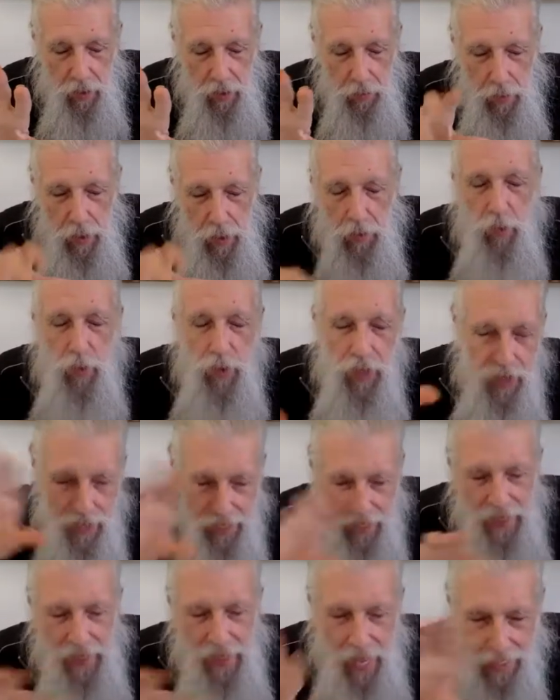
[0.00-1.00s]
but
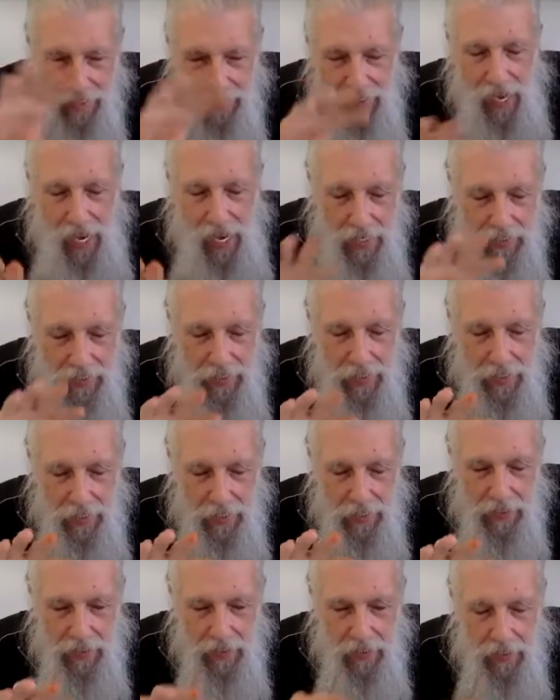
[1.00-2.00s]
within that
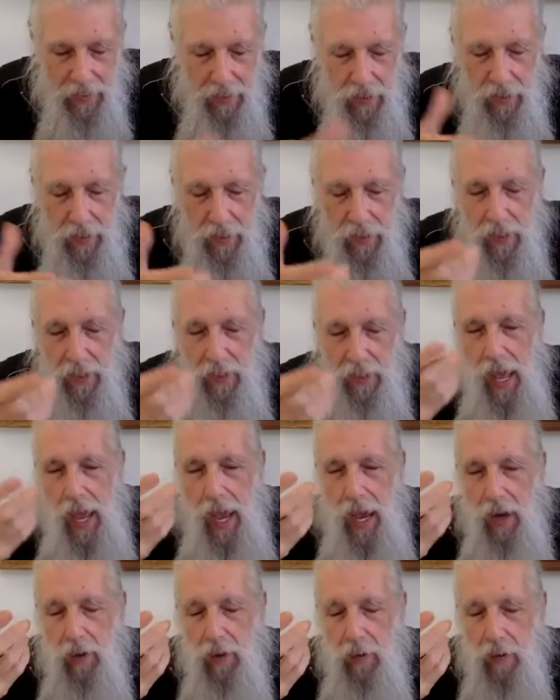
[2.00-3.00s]
context,
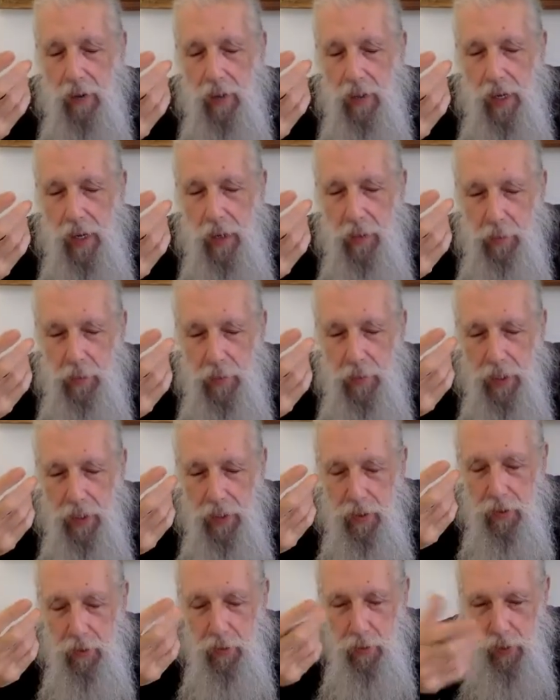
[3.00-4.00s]
now let
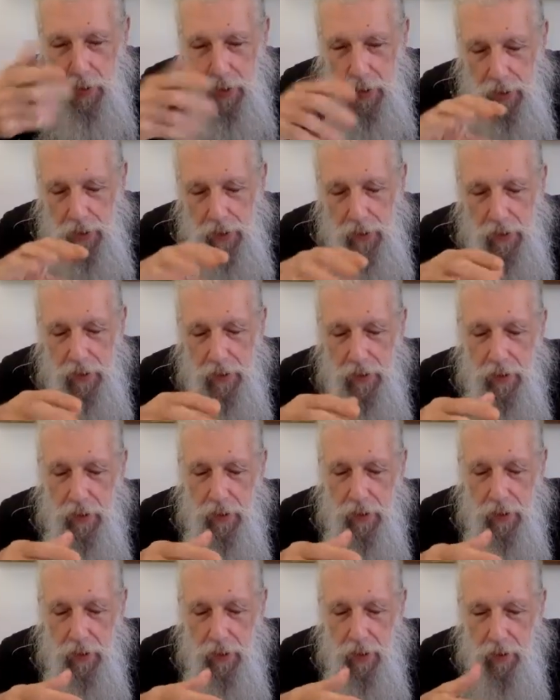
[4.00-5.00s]
me read
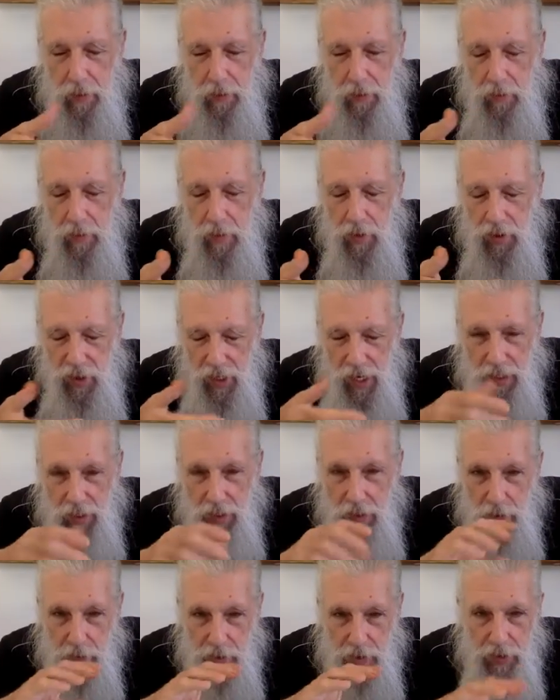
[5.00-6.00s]

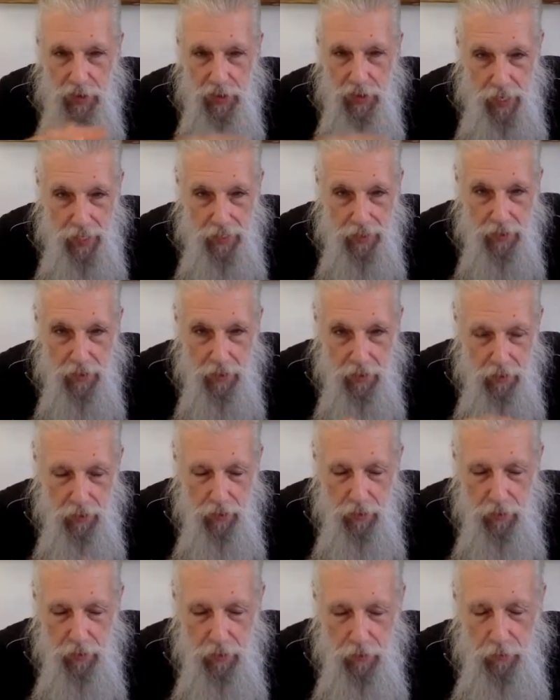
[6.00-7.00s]
Shankara's text to
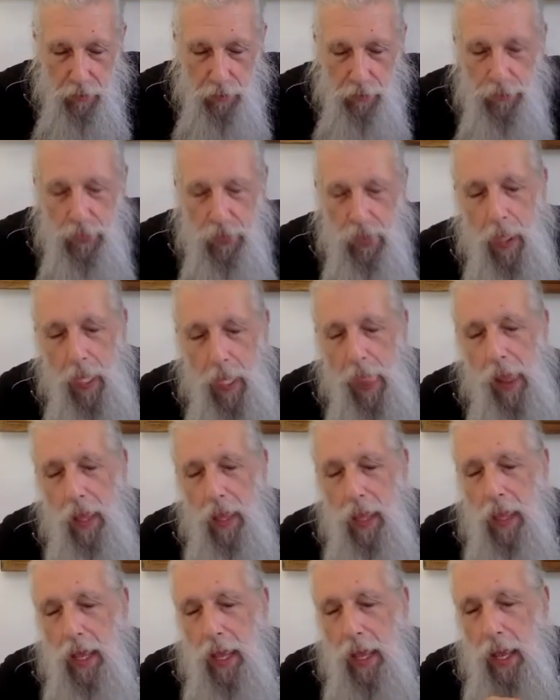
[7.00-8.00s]
you,
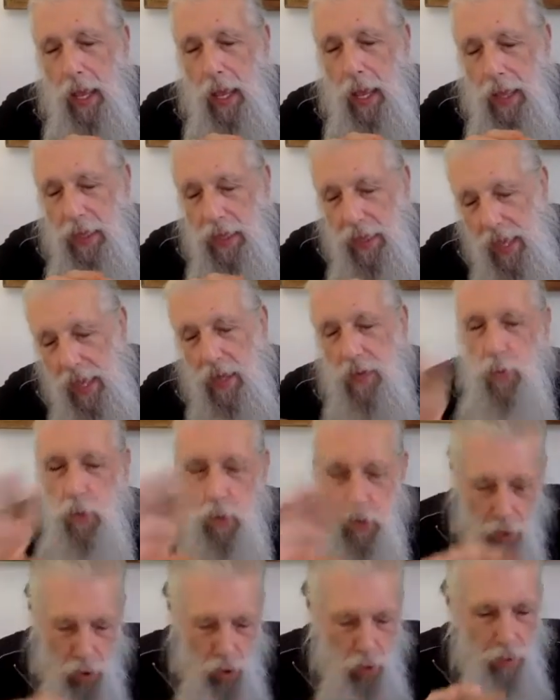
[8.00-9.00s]
and then
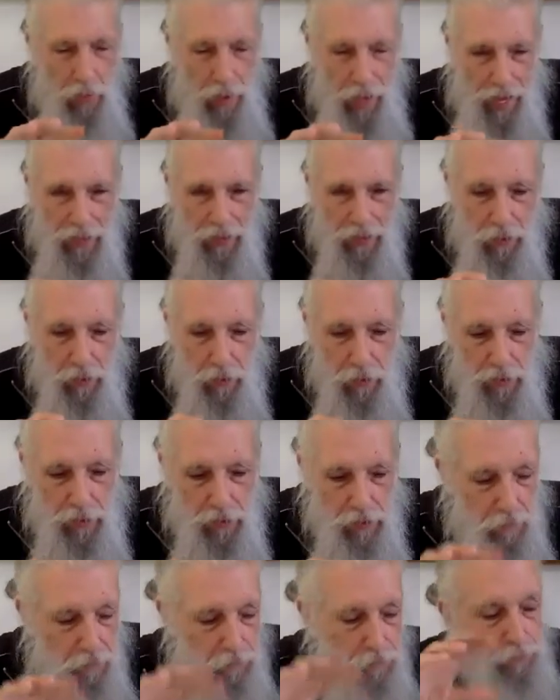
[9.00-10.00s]
we'll go back to it.
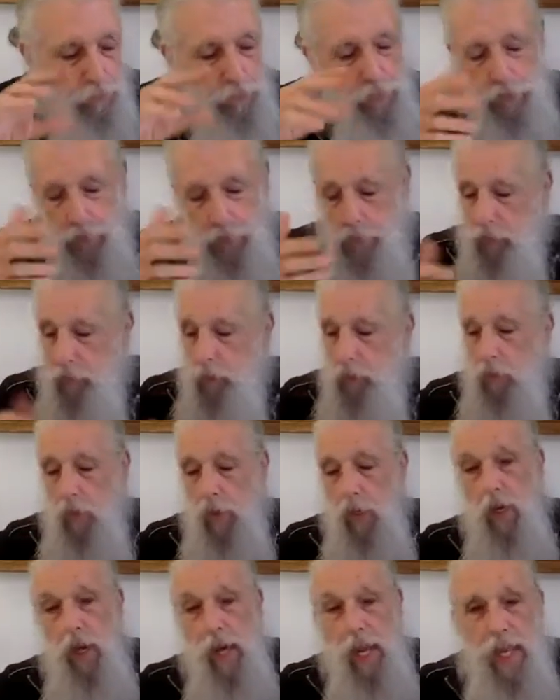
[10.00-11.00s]

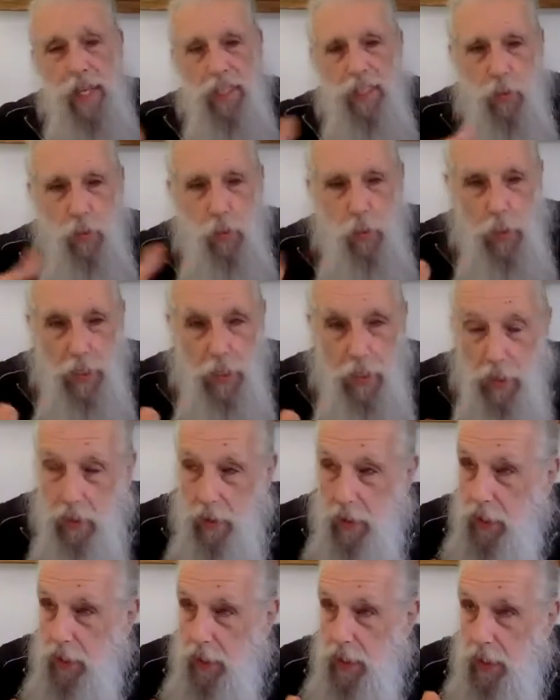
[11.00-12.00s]
Last week,
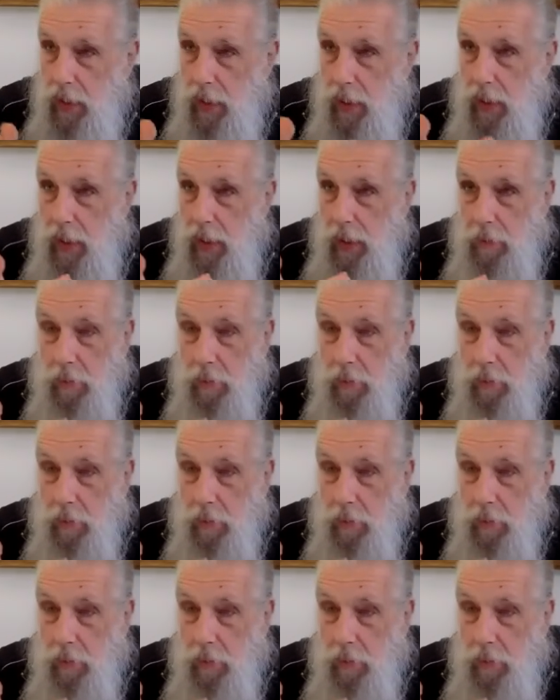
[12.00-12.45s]
due